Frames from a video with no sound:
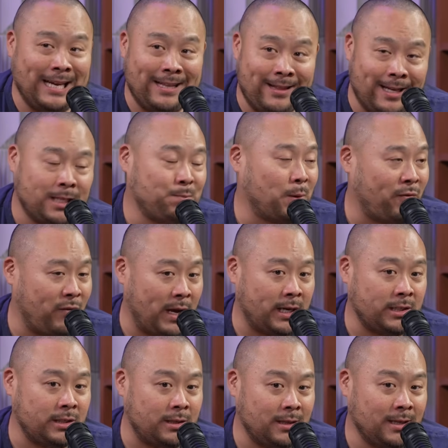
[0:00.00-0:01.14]
in this
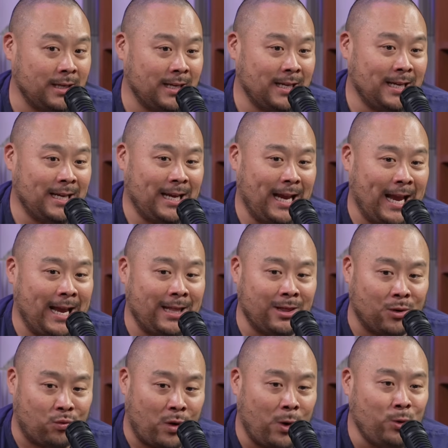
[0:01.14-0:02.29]
profession. And the
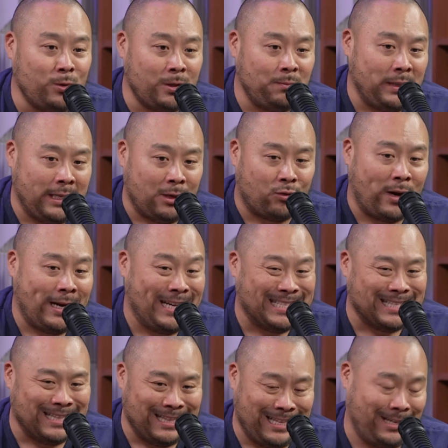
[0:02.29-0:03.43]
road to being great is
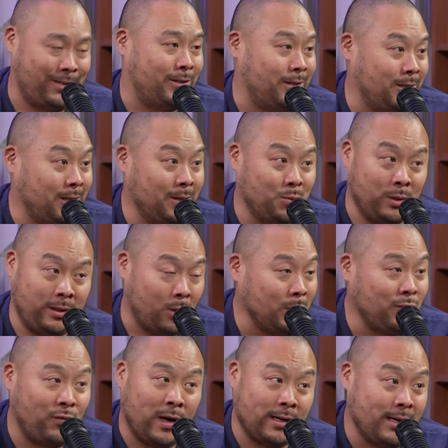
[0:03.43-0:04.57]
littered with those
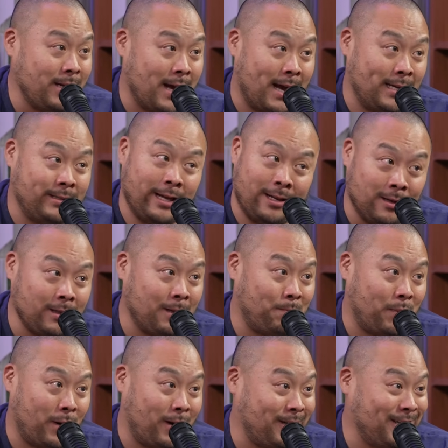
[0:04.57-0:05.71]
fucking guys that looked the
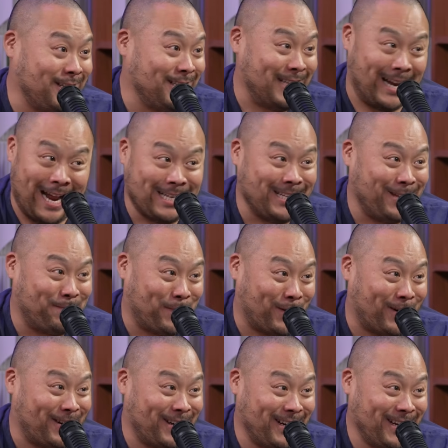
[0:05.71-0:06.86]
part, that acted the
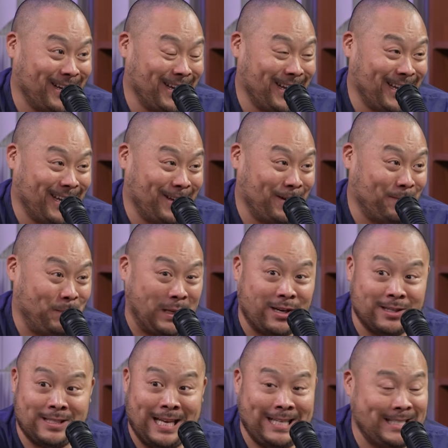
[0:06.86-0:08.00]
part,
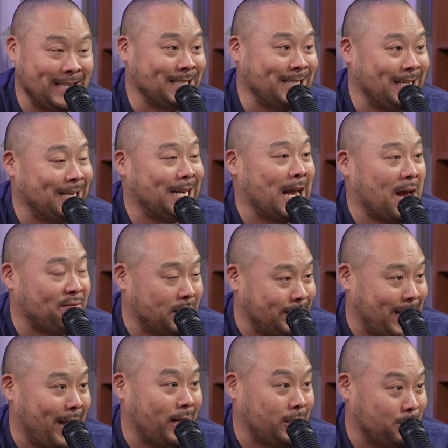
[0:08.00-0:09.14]
because they just didn't have
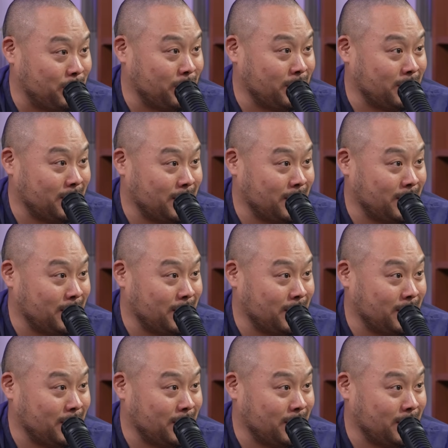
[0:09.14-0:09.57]
intangibles.